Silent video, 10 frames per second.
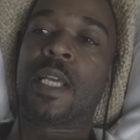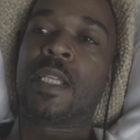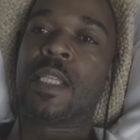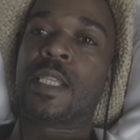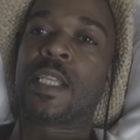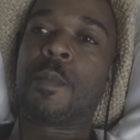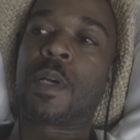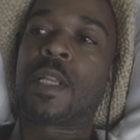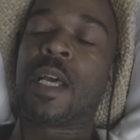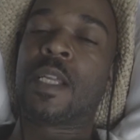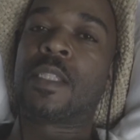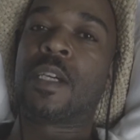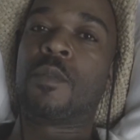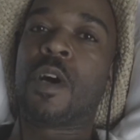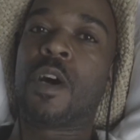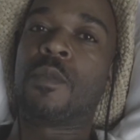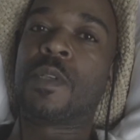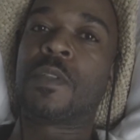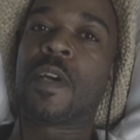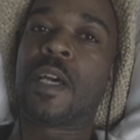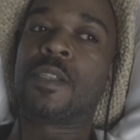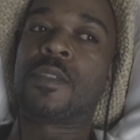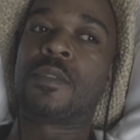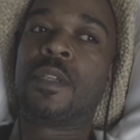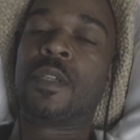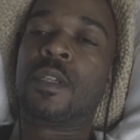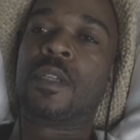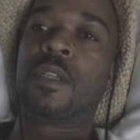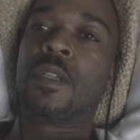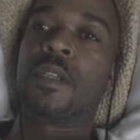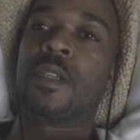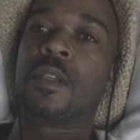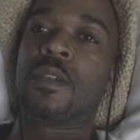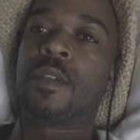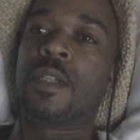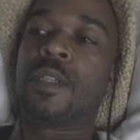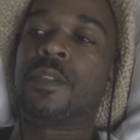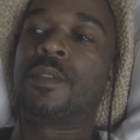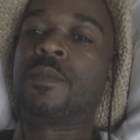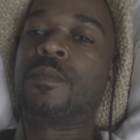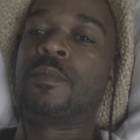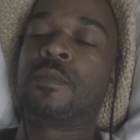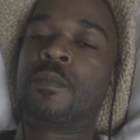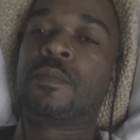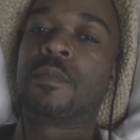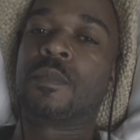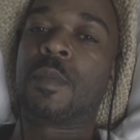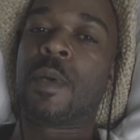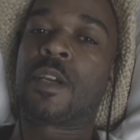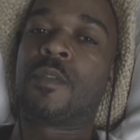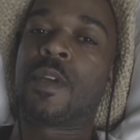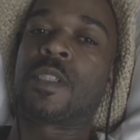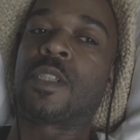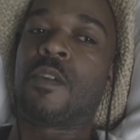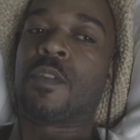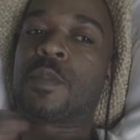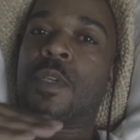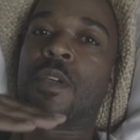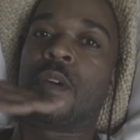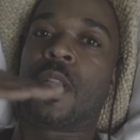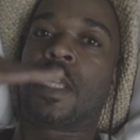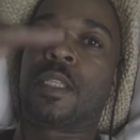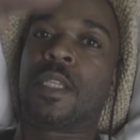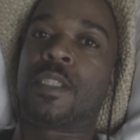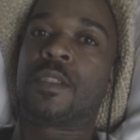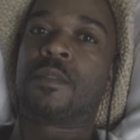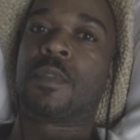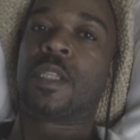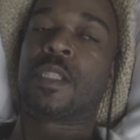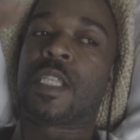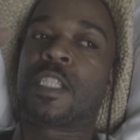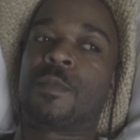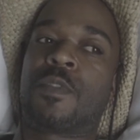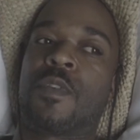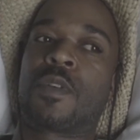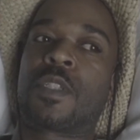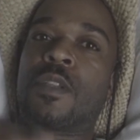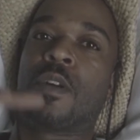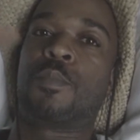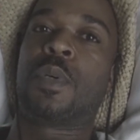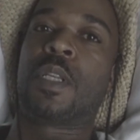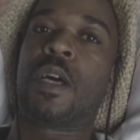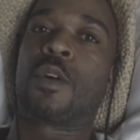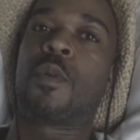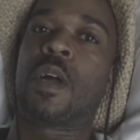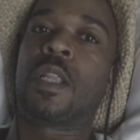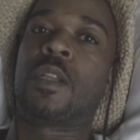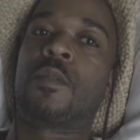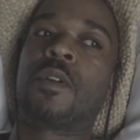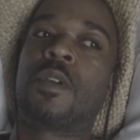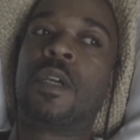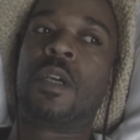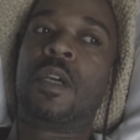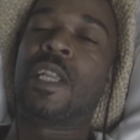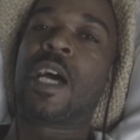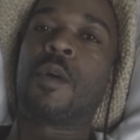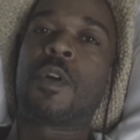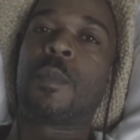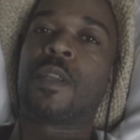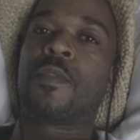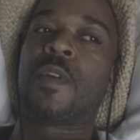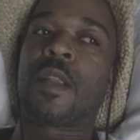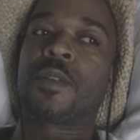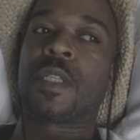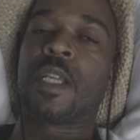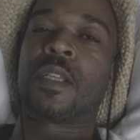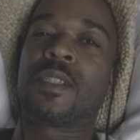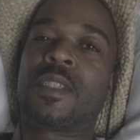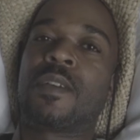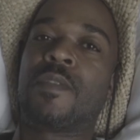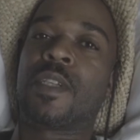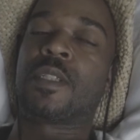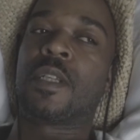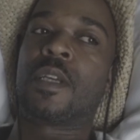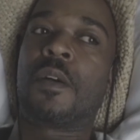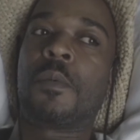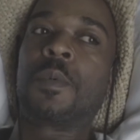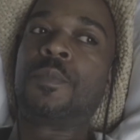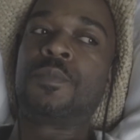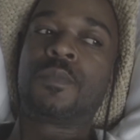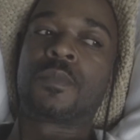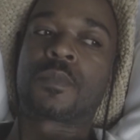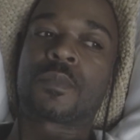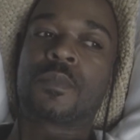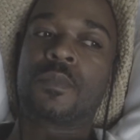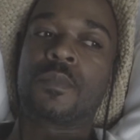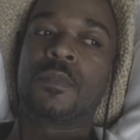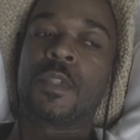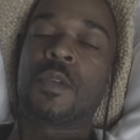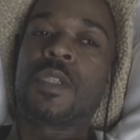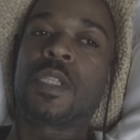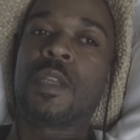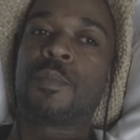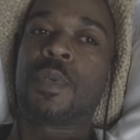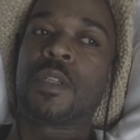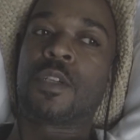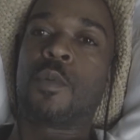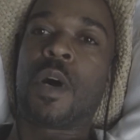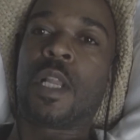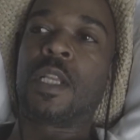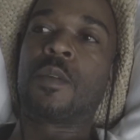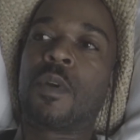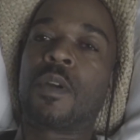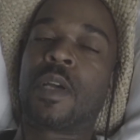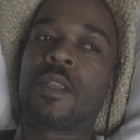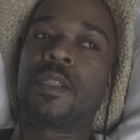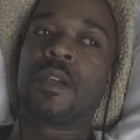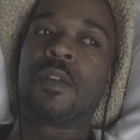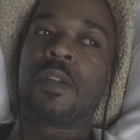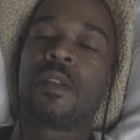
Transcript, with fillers: that that type of clientele will always find you. You know, and my career has always been going like this because I just been focusing on putting out quality work. And I'll worry about the followers later because they'll eventually come. You know, you just keep putting quality work out there,